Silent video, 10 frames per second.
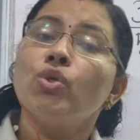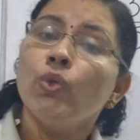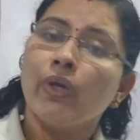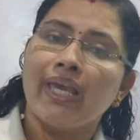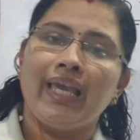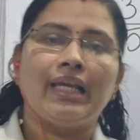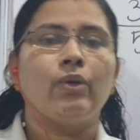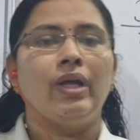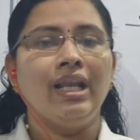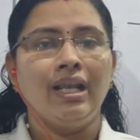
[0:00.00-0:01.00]
into
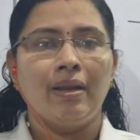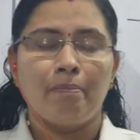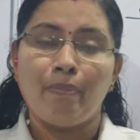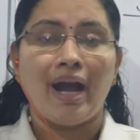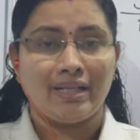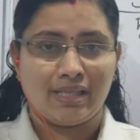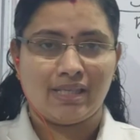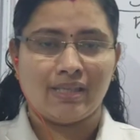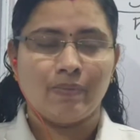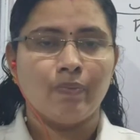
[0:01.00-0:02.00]
equal
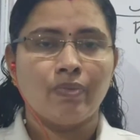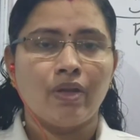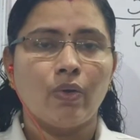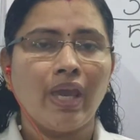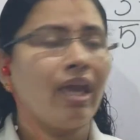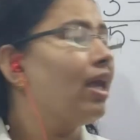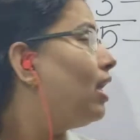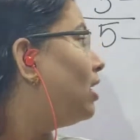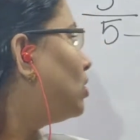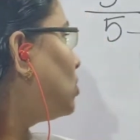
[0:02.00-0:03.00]
parts. Okay,